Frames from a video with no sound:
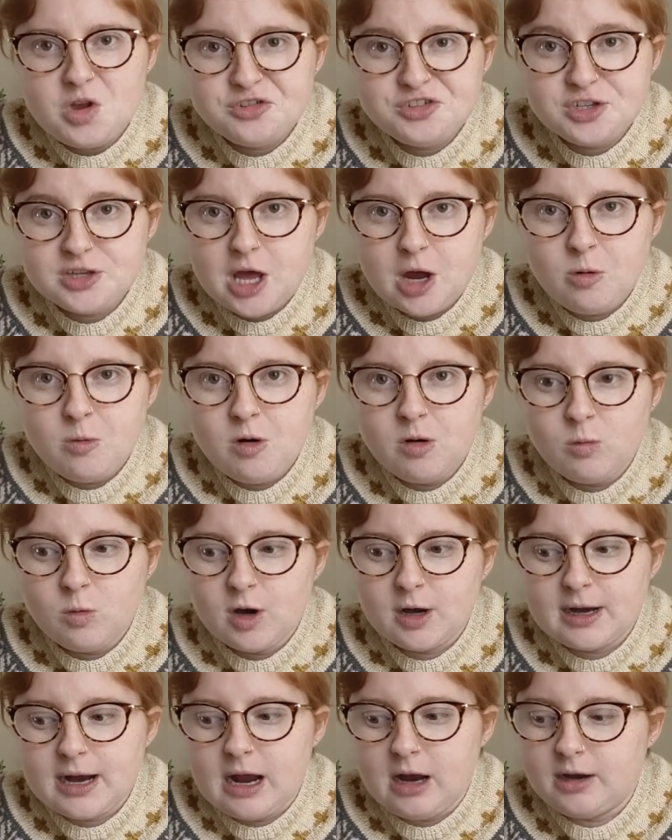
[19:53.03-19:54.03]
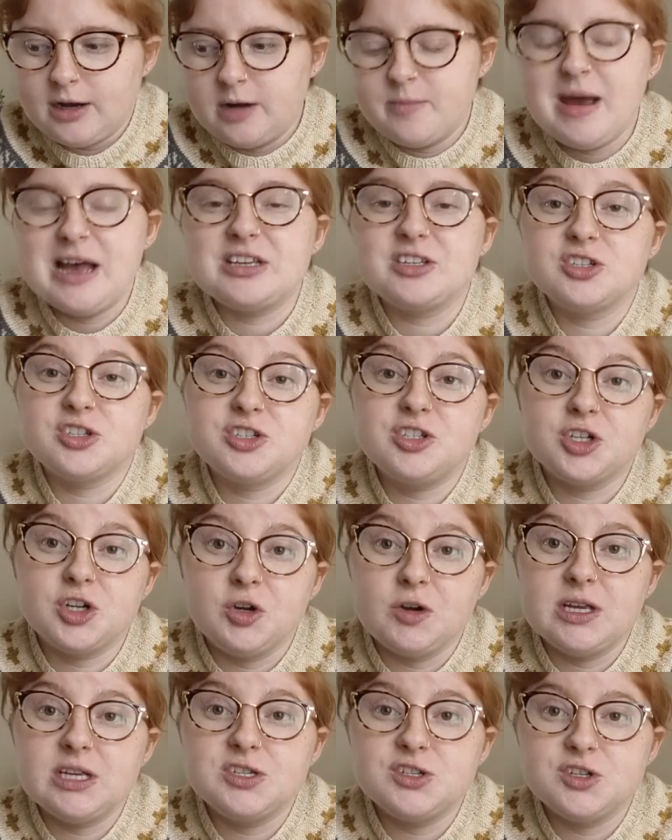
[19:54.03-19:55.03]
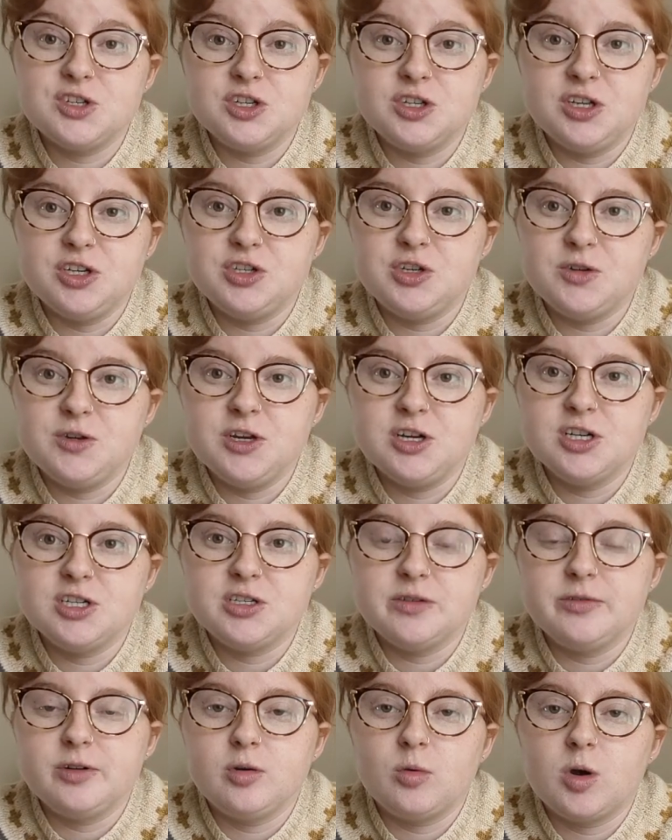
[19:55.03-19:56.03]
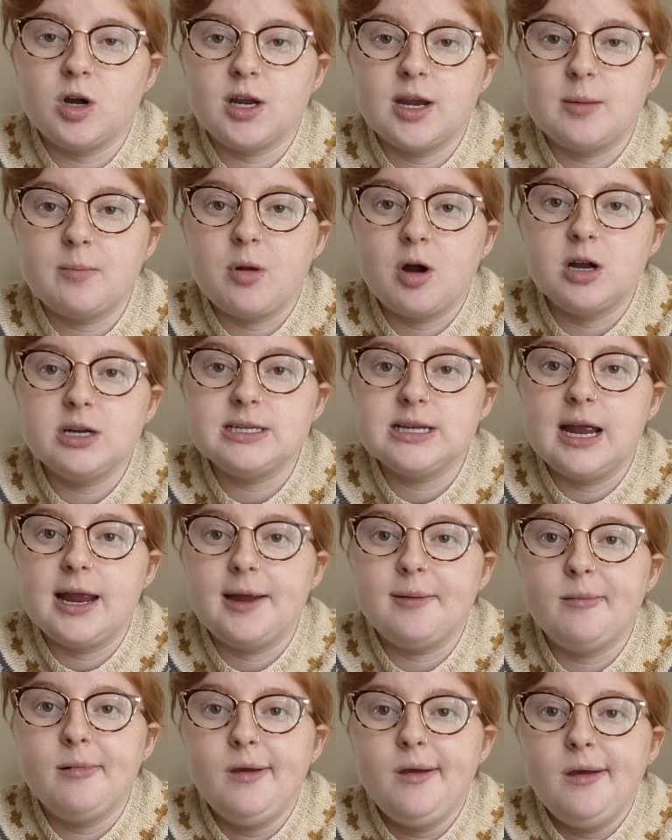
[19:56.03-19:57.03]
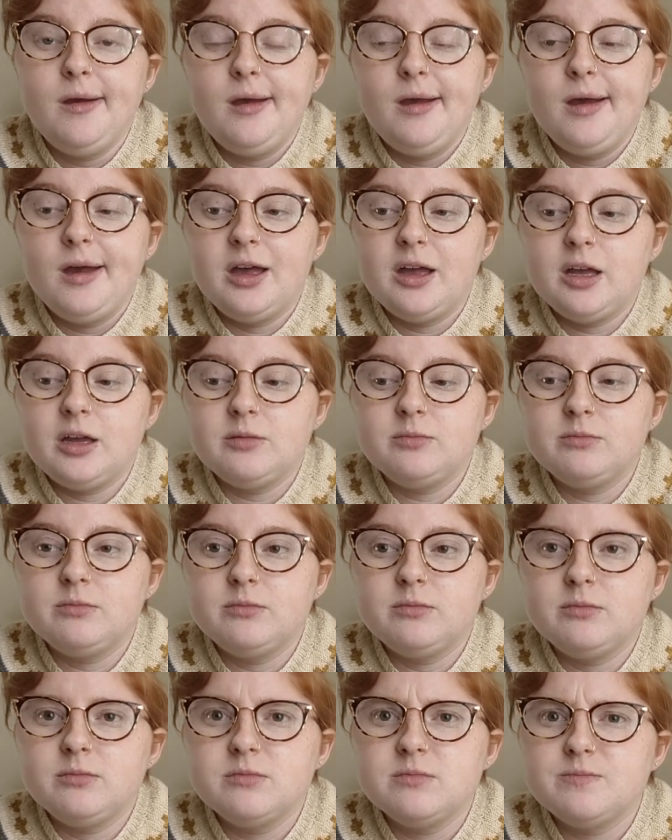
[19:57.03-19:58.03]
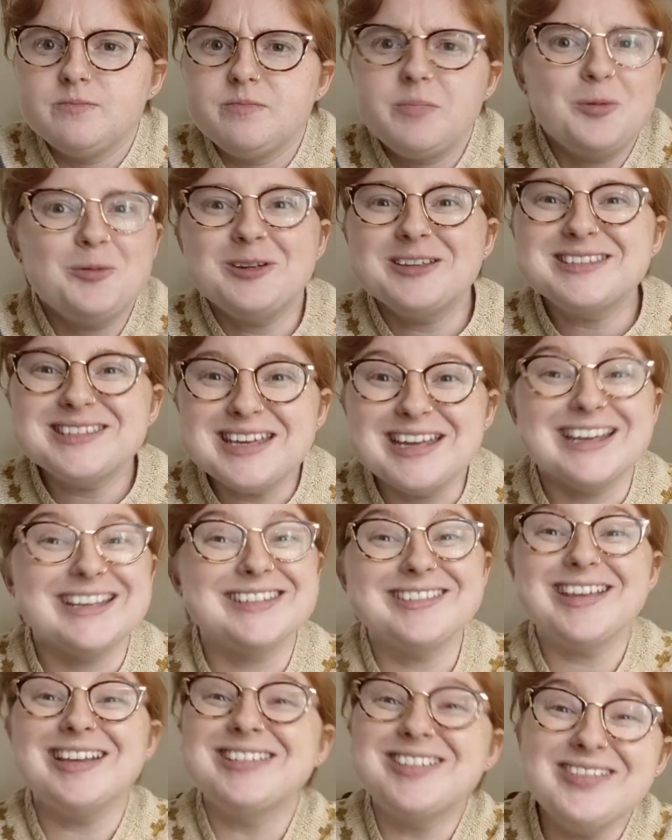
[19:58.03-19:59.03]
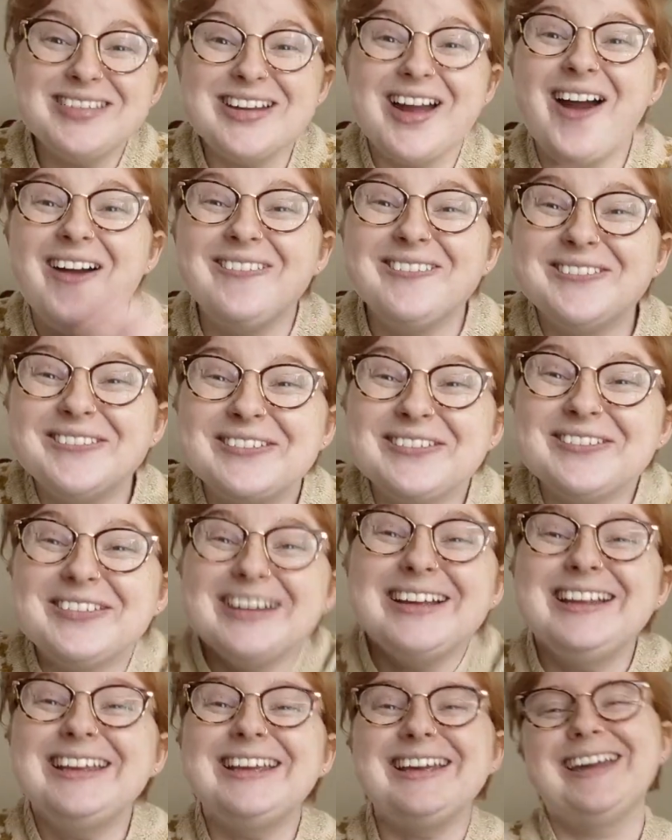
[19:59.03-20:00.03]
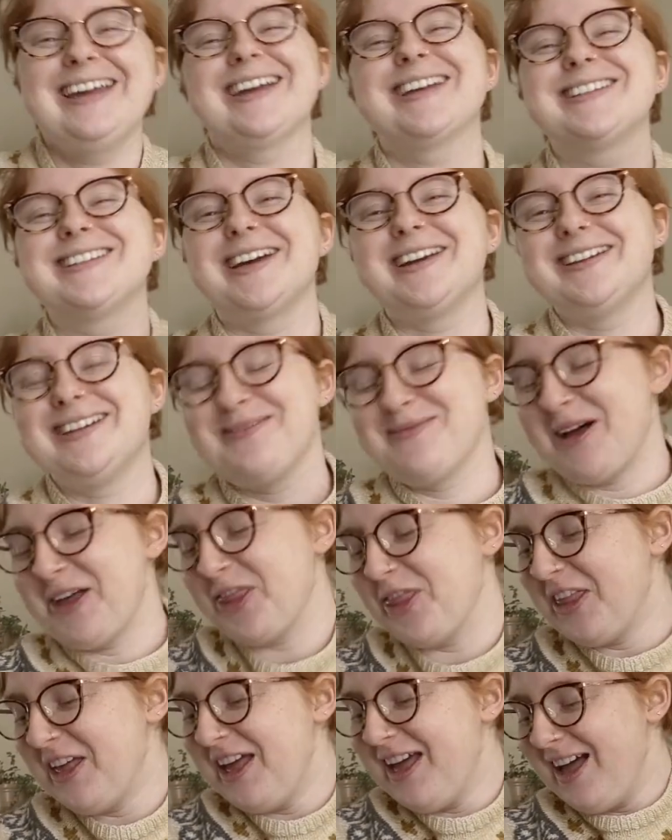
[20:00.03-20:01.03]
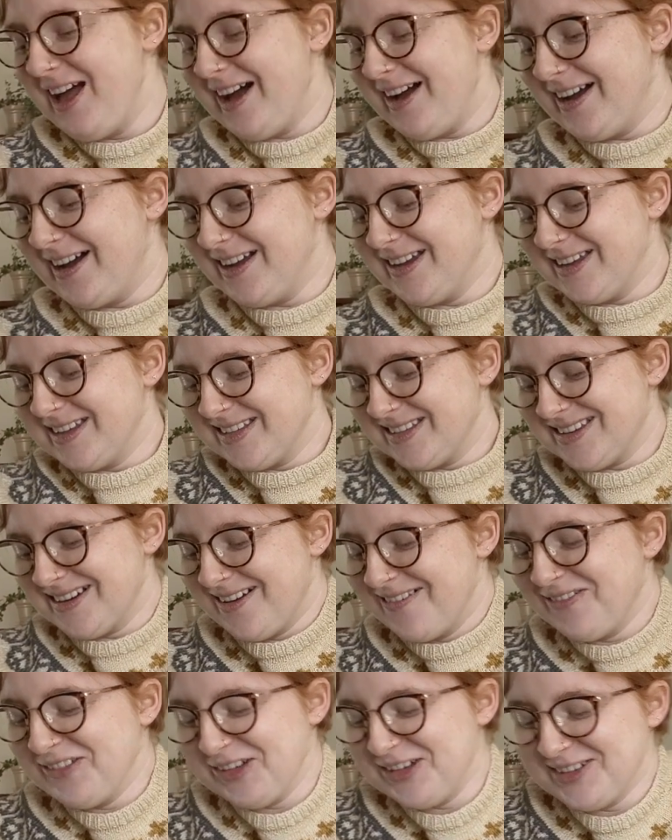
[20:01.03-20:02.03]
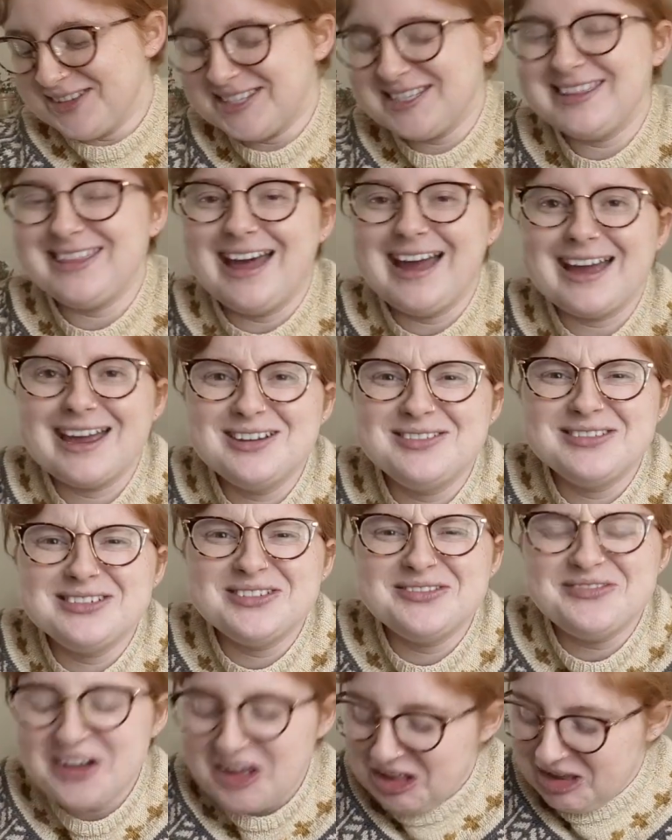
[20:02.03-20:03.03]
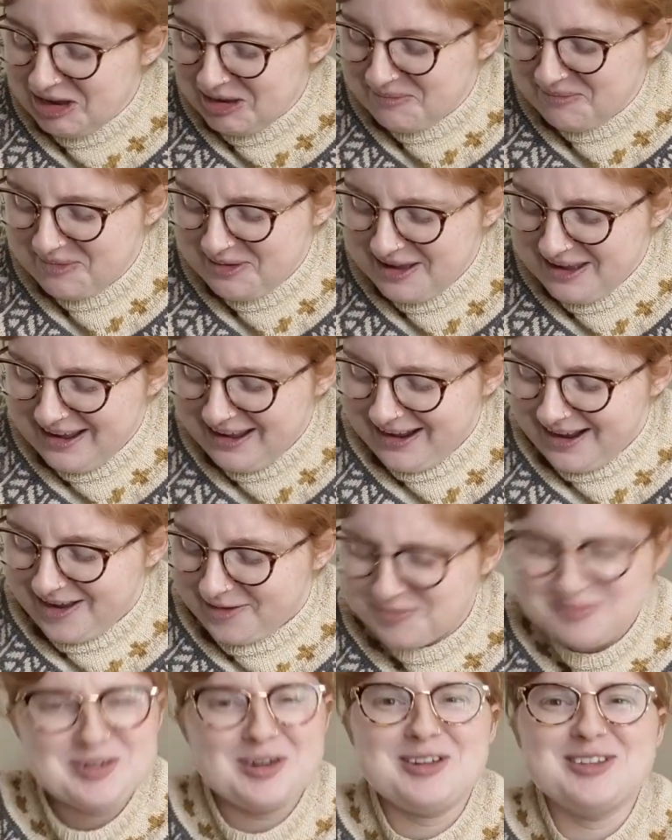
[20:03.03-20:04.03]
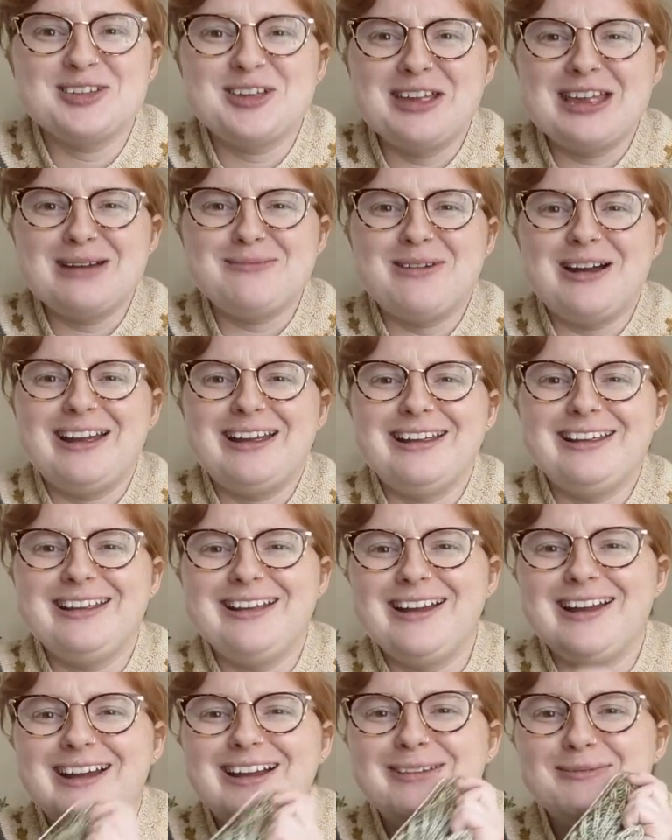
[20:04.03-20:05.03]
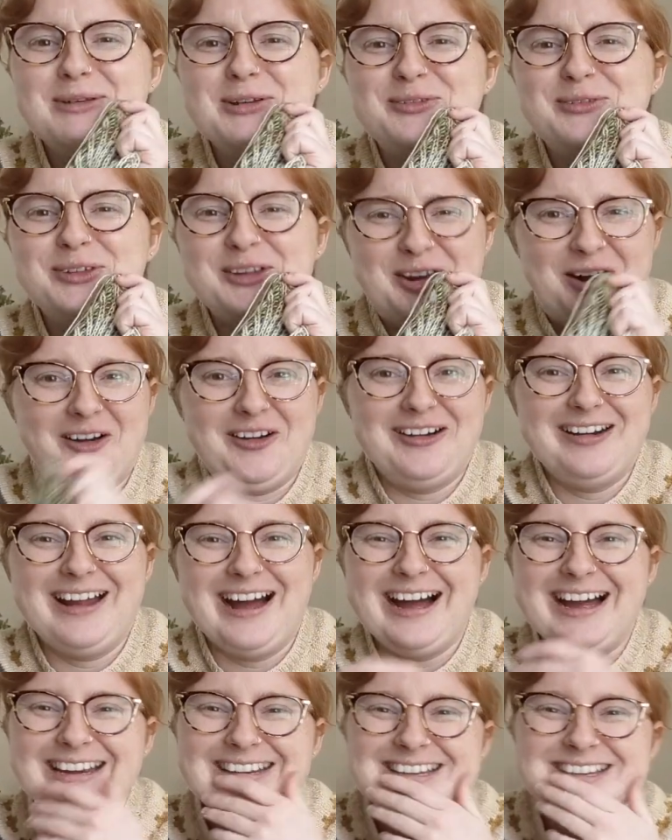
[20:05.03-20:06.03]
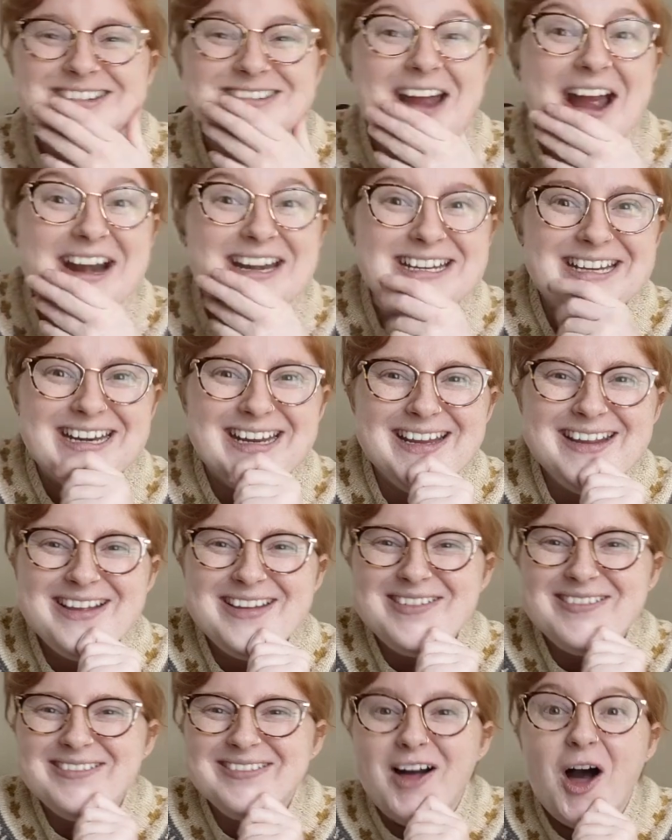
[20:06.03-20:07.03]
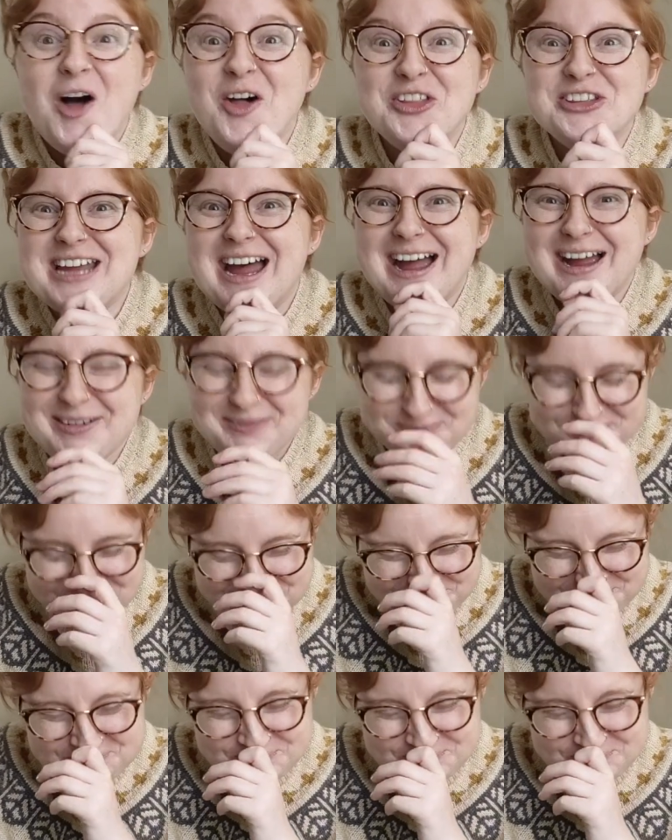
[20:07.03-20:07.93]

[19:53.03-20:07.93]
so that won't work out. And a master's degree is usually 2 years if you're working part-time, but we'll see. So that's something I'm really excited about. So hopefully you'll see that kind of develop sorry, I was looking at my beautiful yarn, distracted all the time.